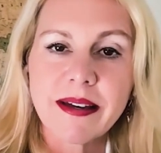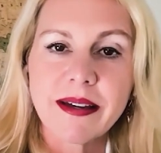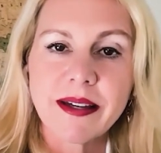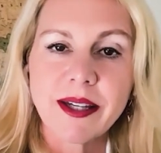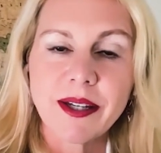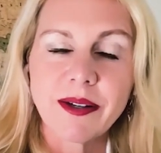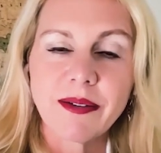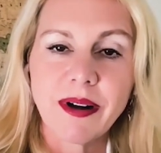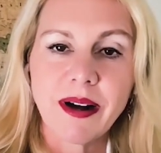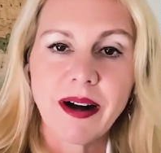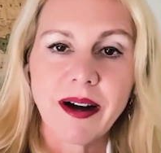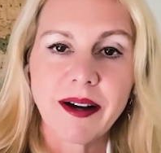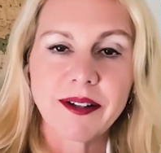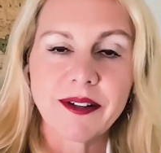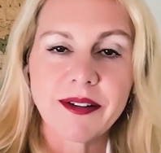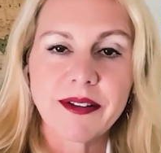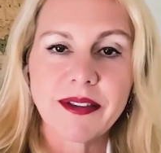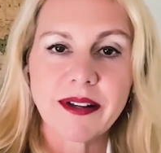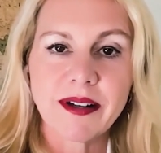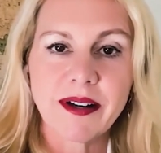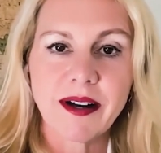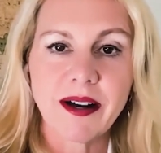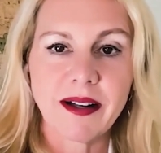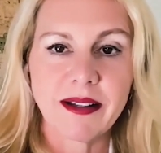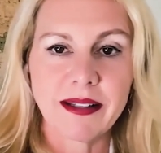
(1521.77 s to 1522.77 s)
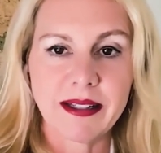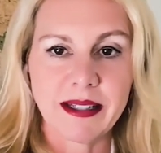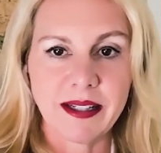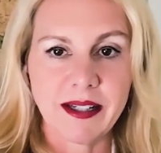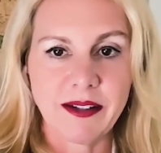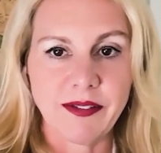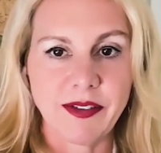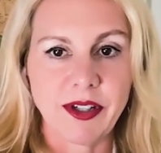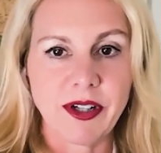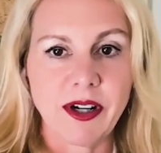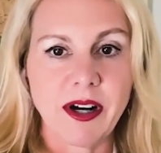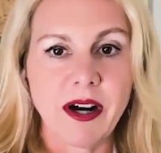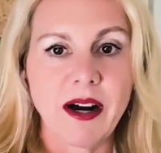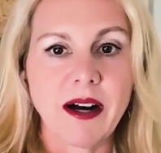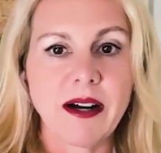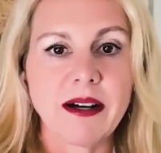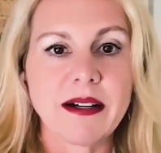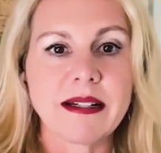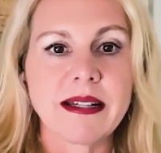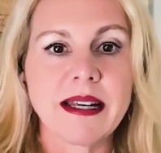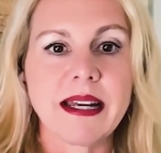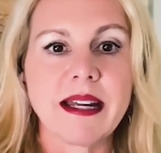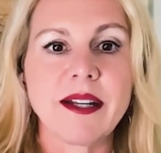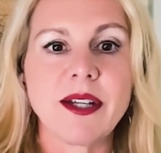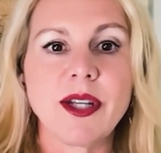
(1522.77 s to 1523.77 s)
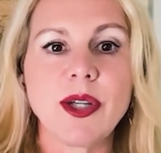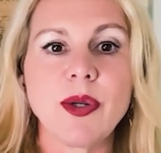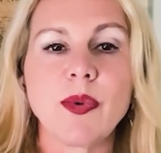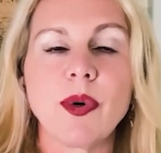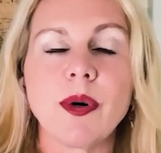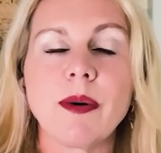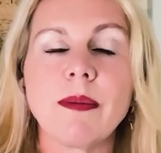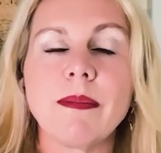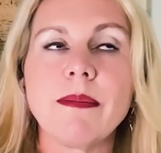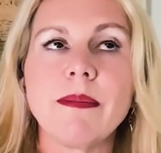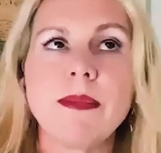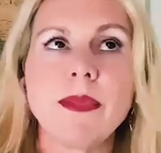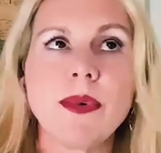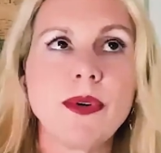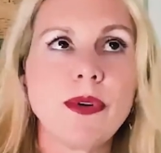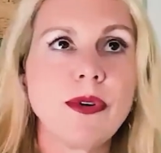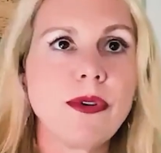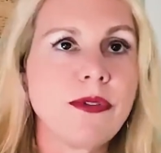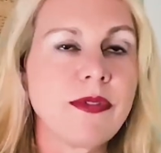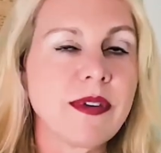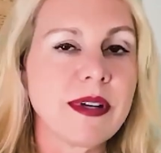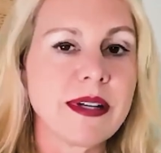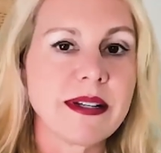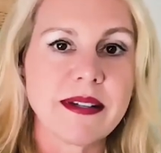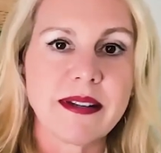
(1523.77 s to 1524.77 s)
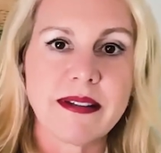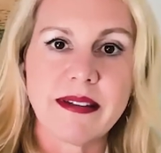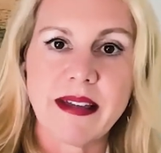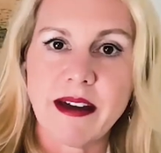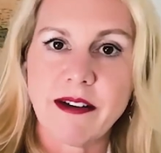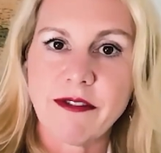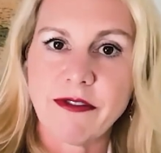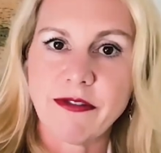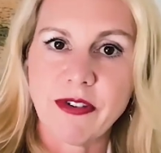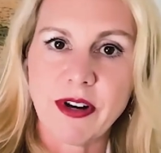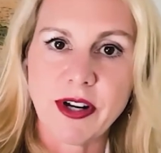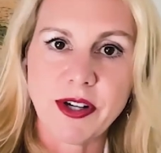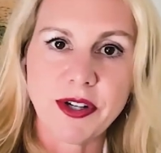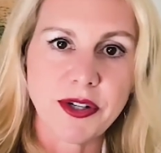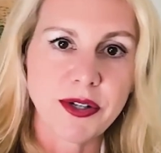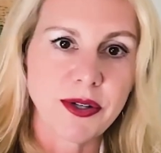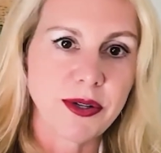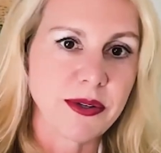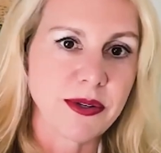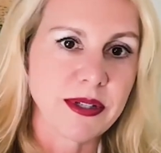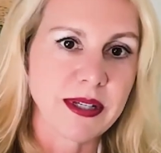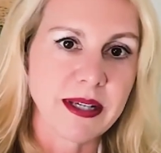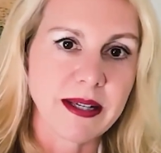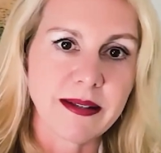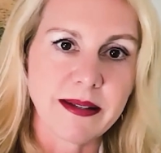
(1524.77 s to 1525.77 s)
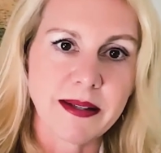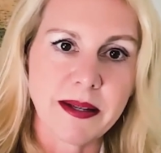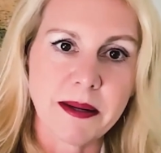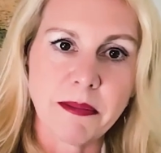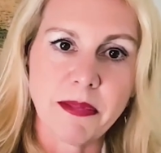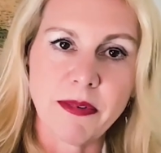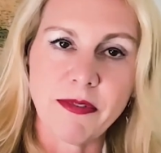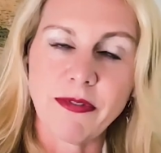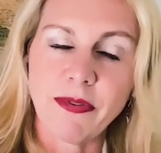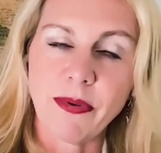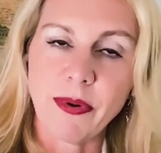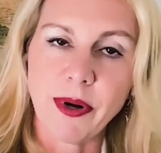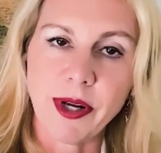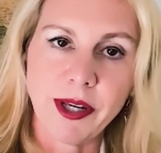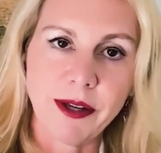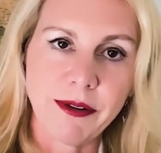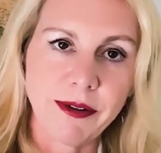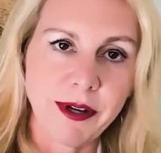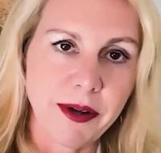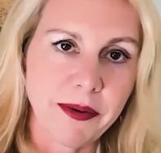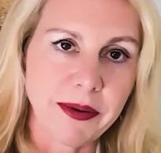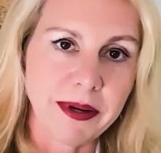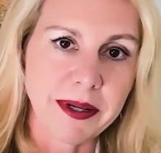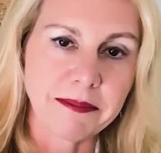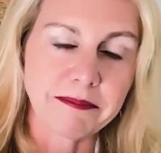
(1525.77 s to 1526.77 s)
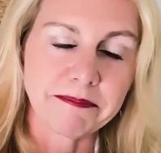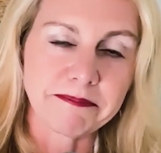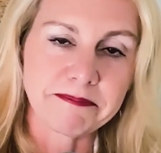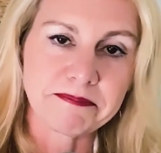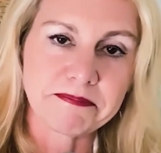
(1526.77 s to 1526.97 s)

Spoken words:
you honor the calling of your heart, and you will move into that fresh new season before you know it.